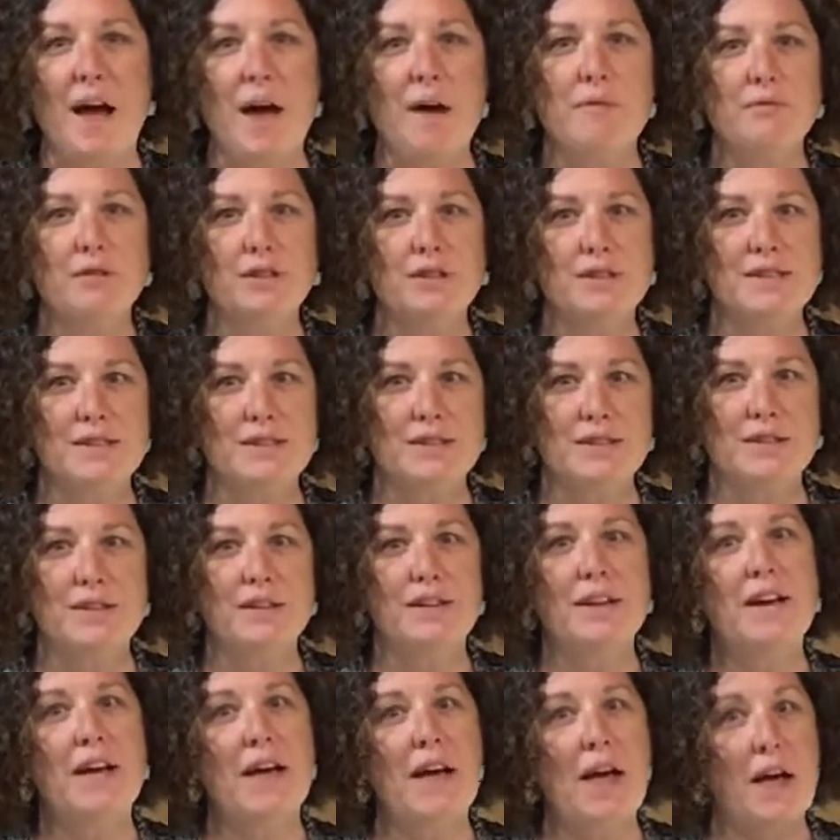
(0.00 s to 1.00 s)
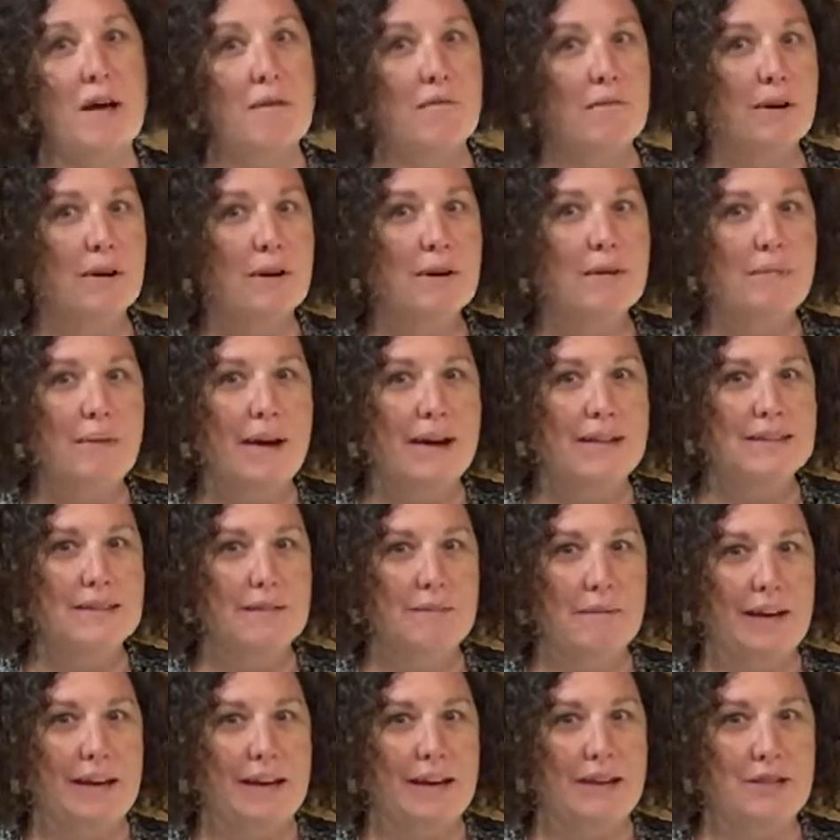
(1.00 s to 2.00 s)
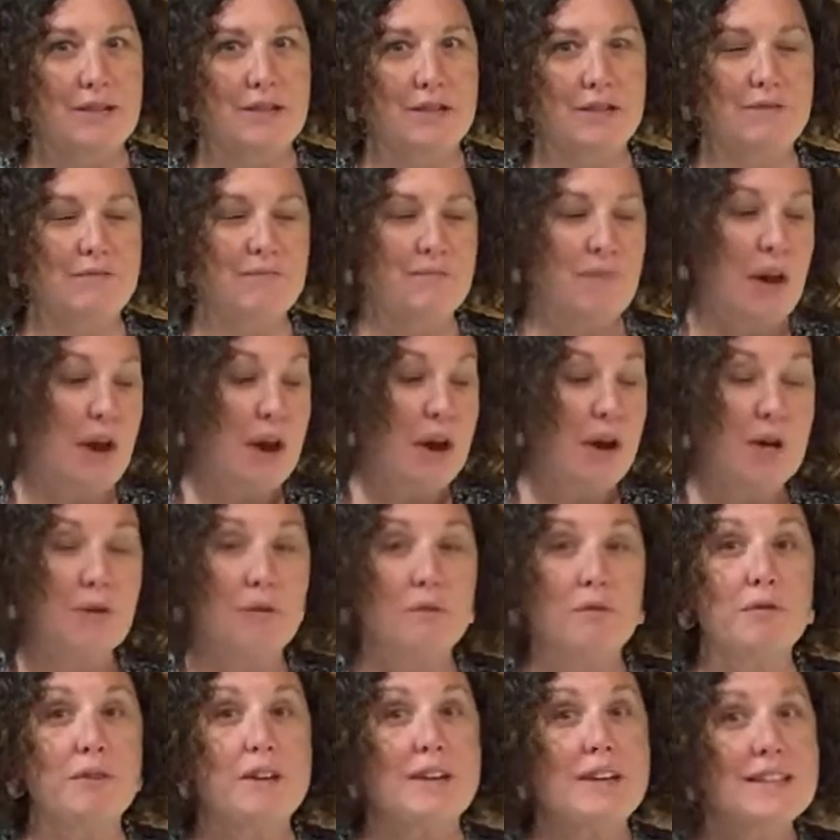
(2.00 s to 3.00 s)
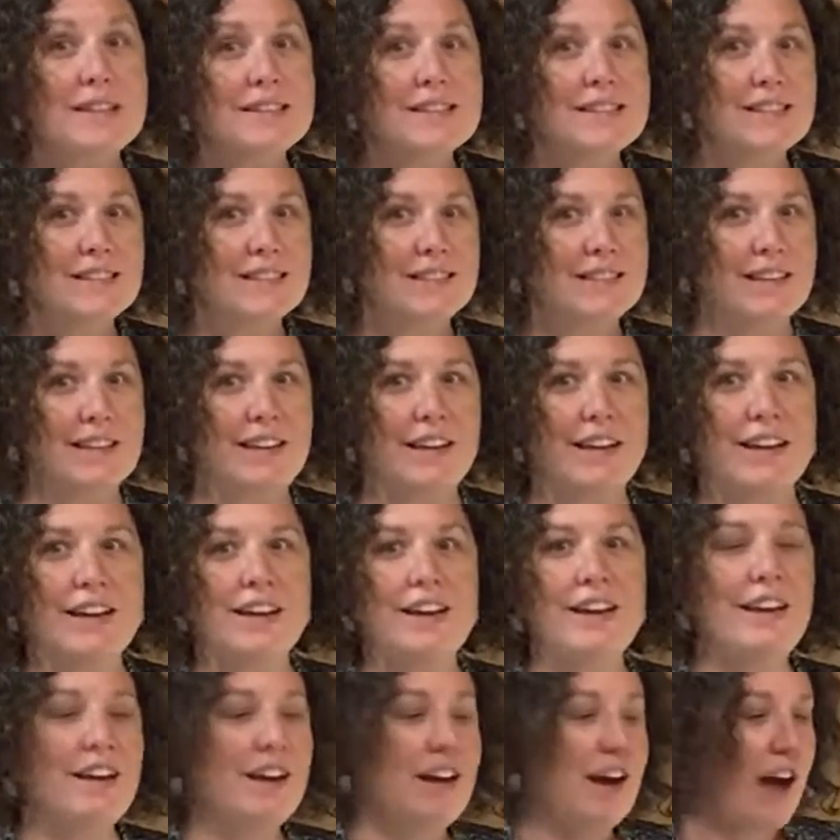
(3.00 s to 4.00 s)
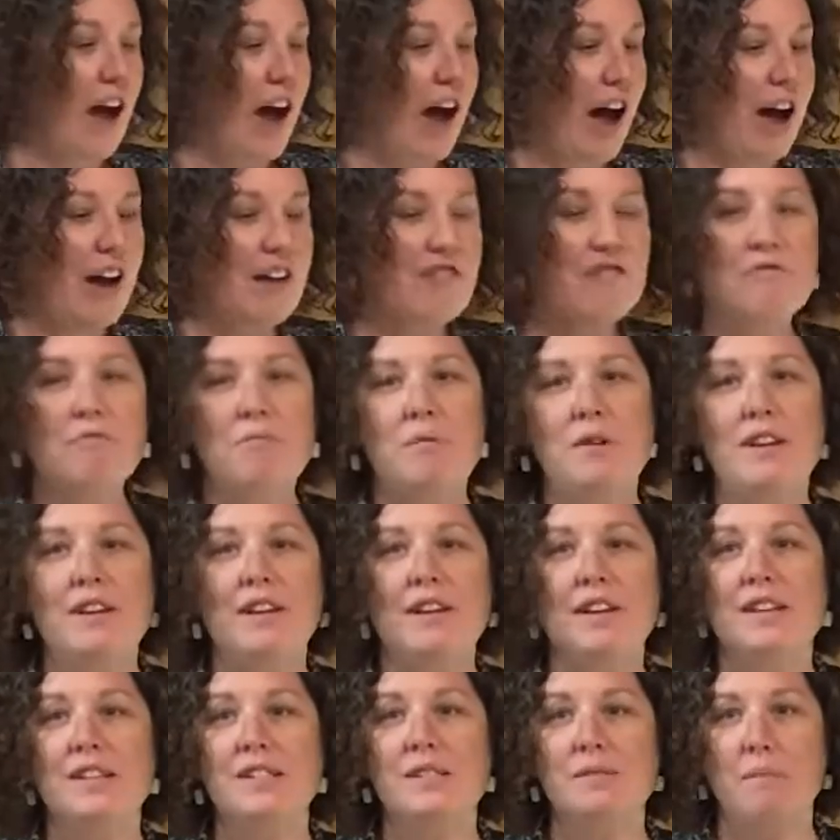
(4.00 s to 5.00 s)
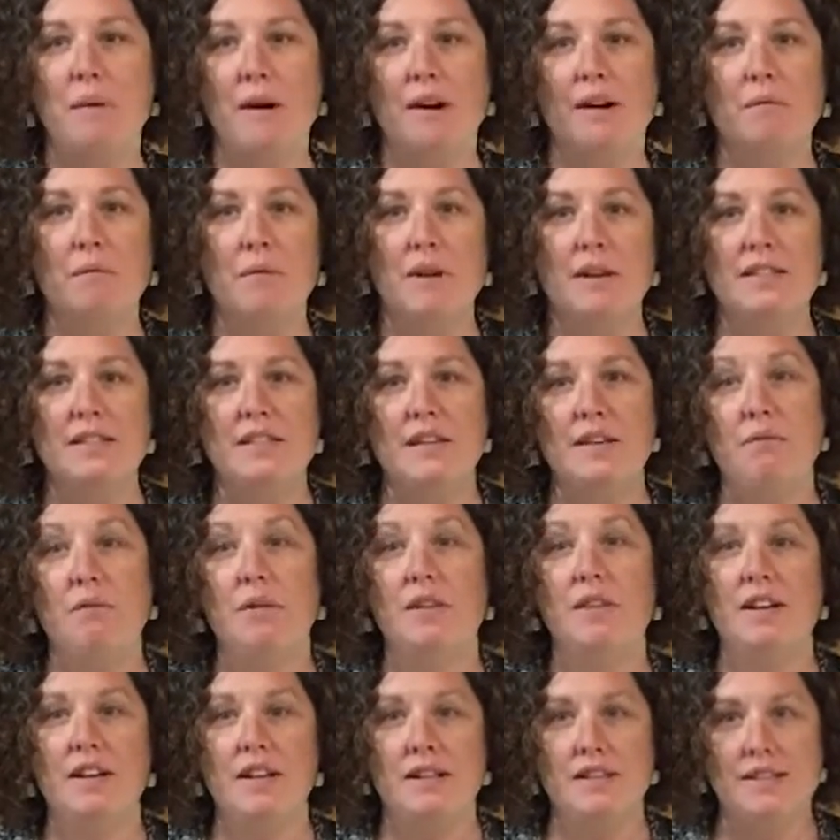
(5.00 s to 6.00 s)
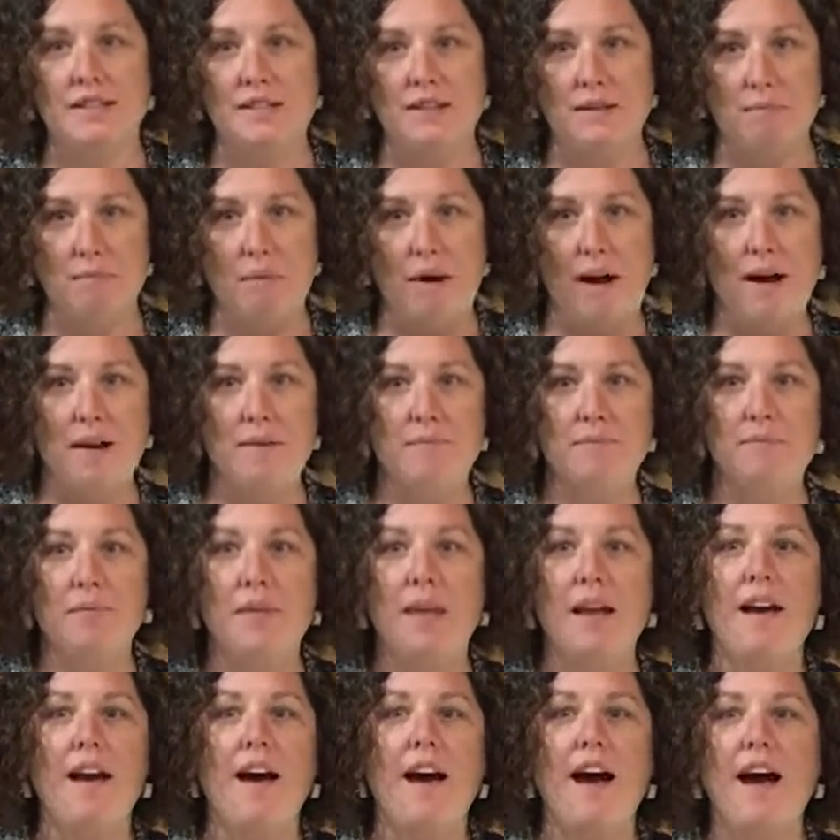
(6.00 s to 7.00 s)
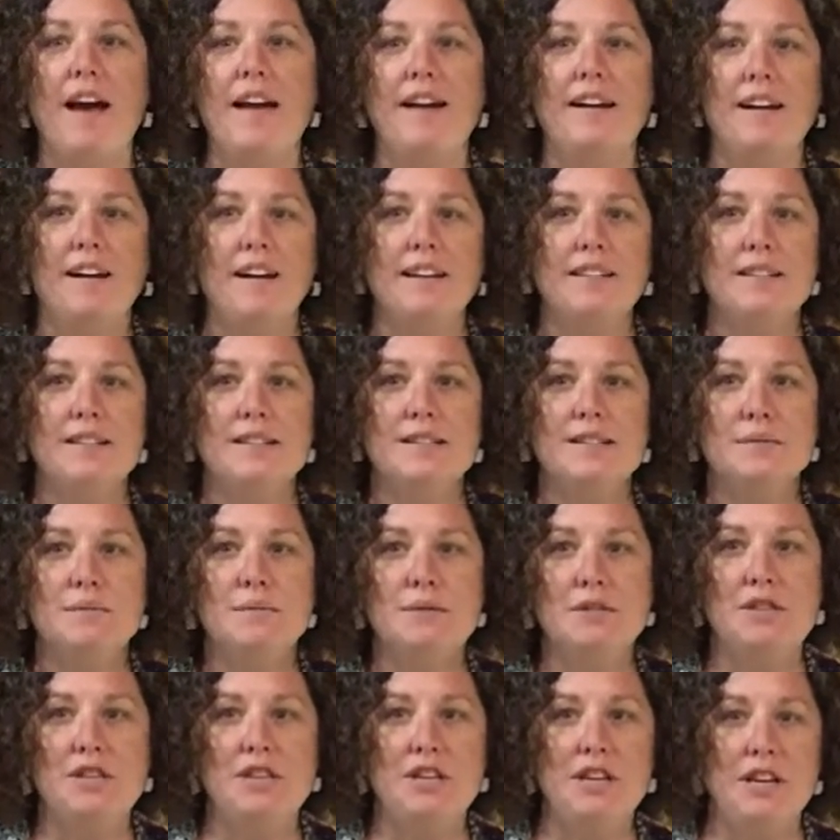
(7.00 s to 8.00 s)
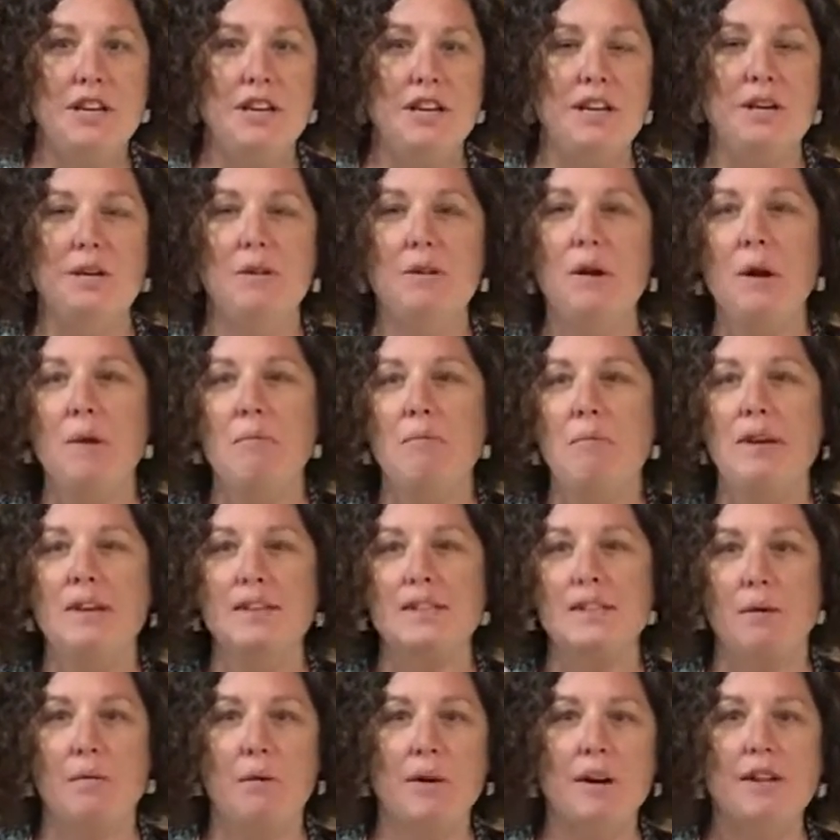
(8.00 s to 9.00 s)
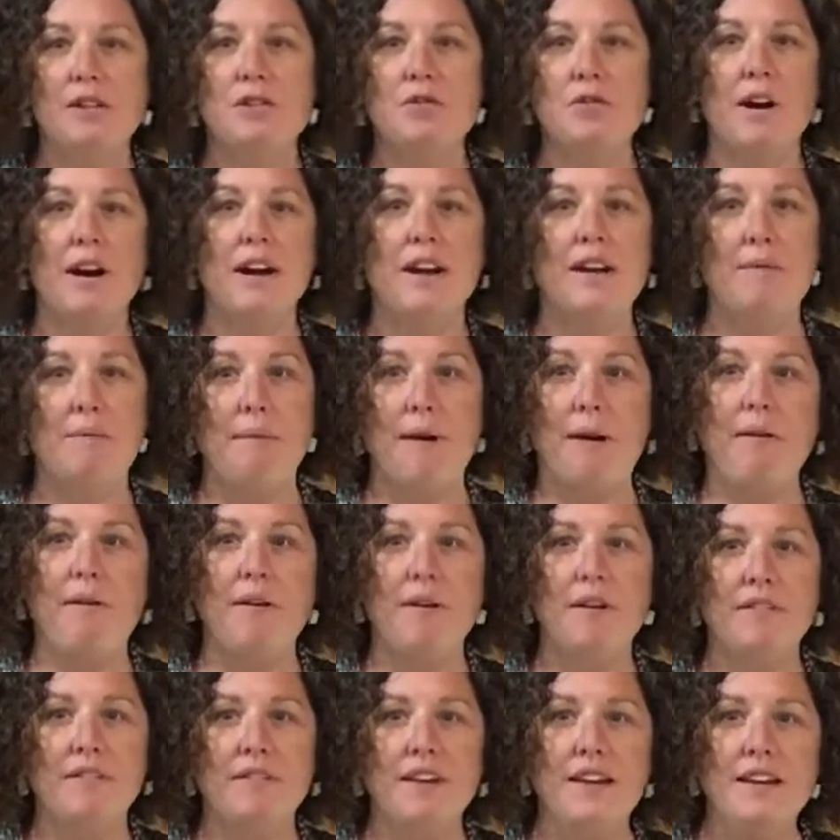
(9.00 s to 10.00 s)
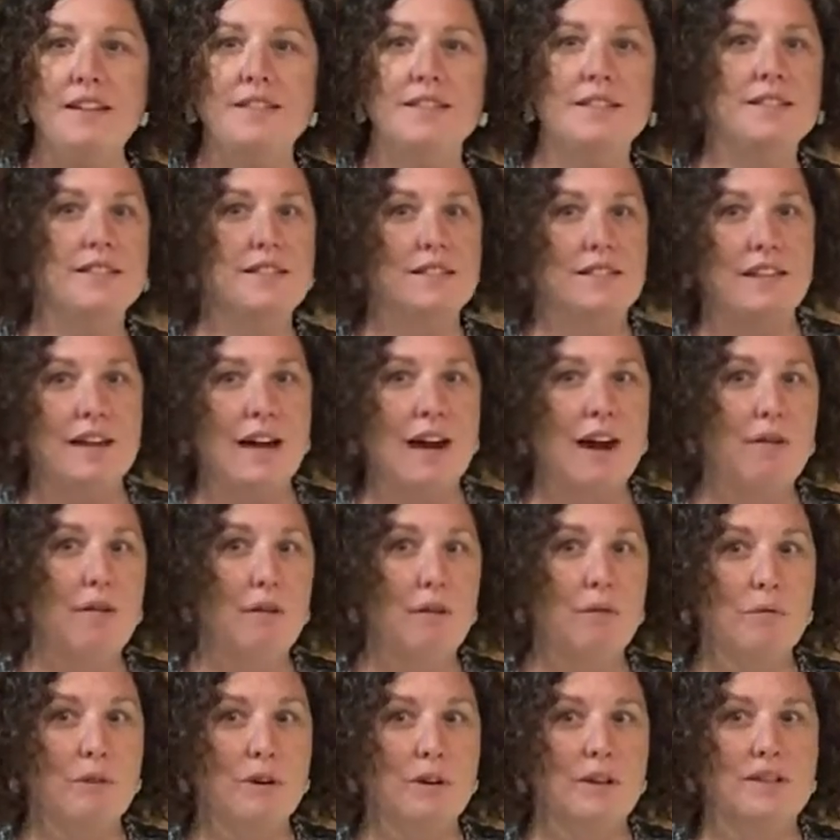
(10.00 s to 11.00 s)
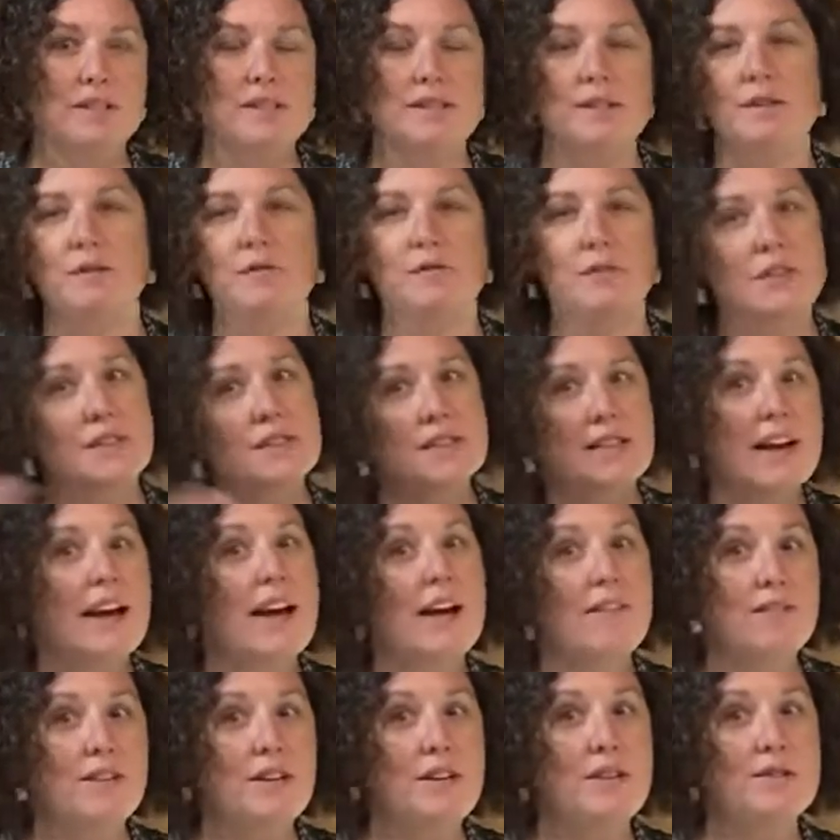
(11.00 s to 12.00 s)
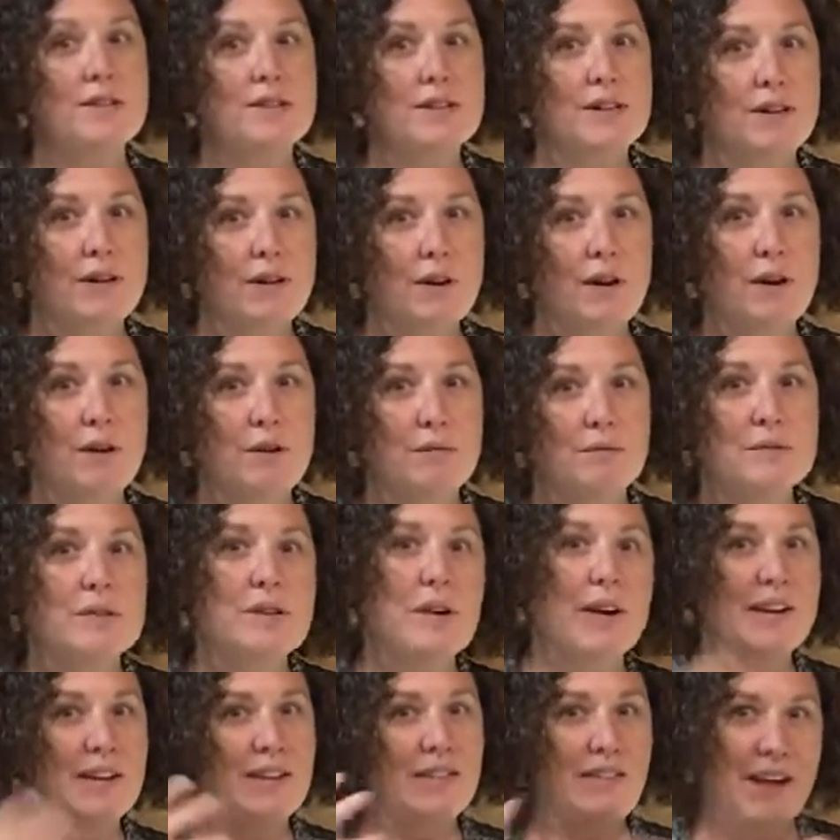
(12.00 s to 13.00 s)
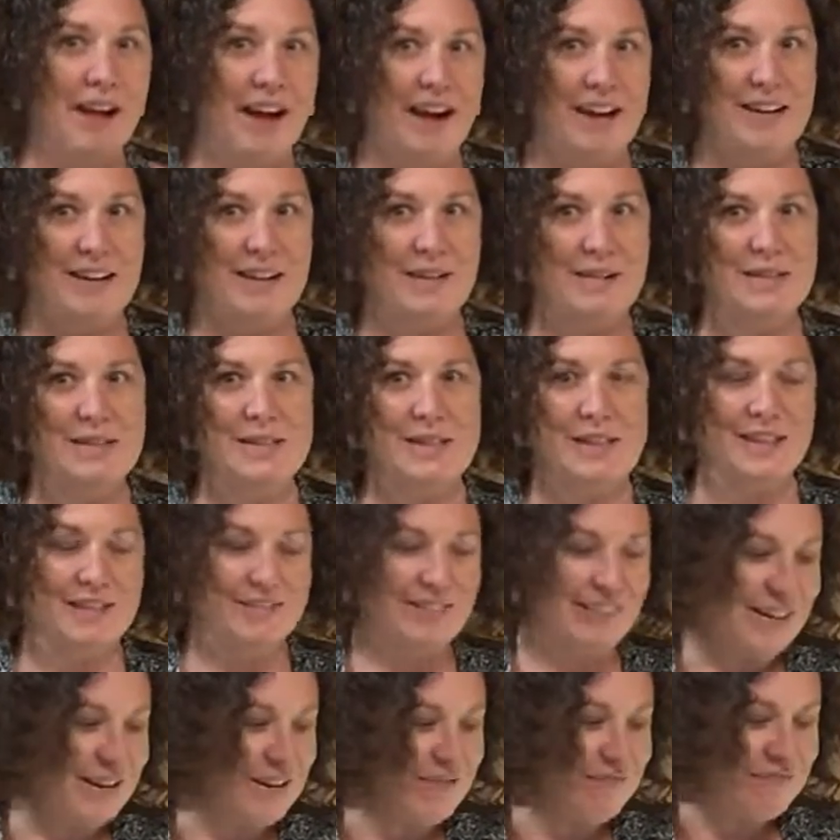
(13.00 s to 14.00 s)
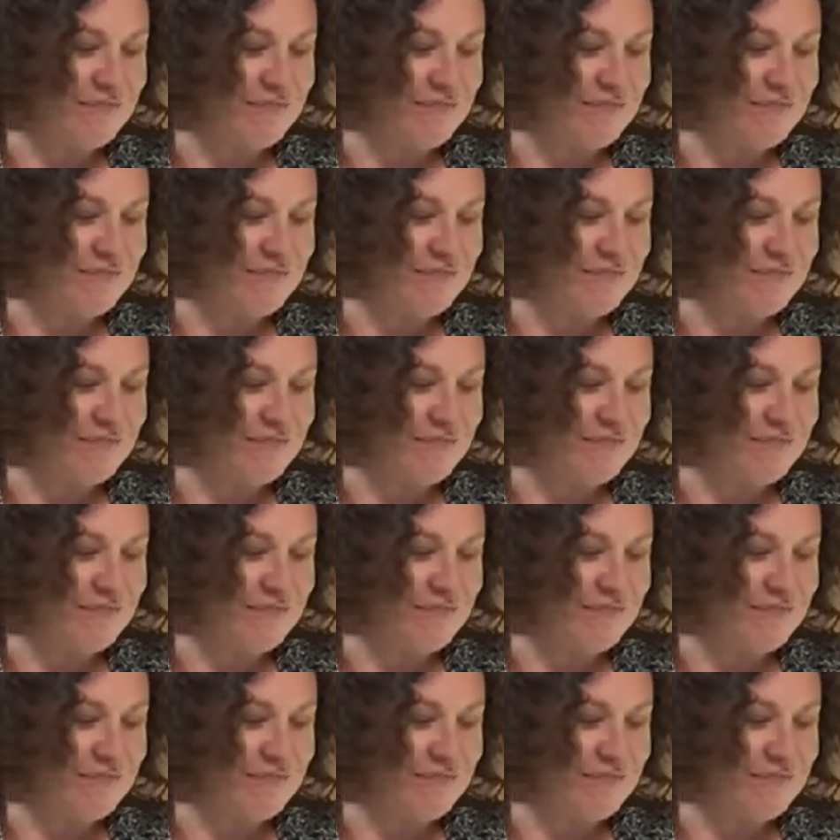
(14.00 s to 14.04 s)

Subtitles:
Crystal, and welcome back to my kitchen. Recently, I've been experimenting with an Instant Pot. I got this machine because I want to try it in my RV to see how it works. So first I have to use it at home so I know how to use it, right?